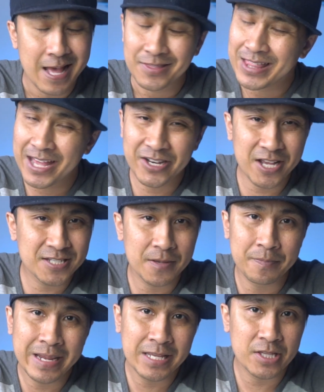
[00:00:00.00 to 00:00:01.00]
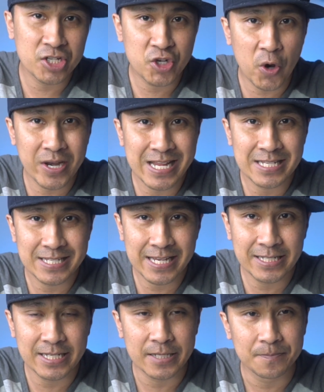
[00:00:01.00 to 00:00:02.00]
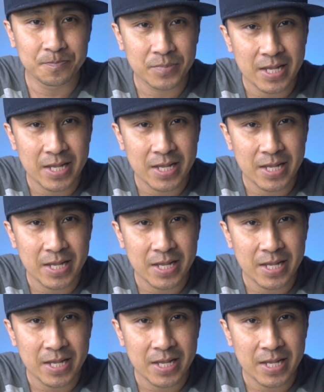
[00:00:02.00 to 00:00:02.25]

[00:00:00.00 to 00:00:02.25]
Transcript: that doesn't mean the journey has ended.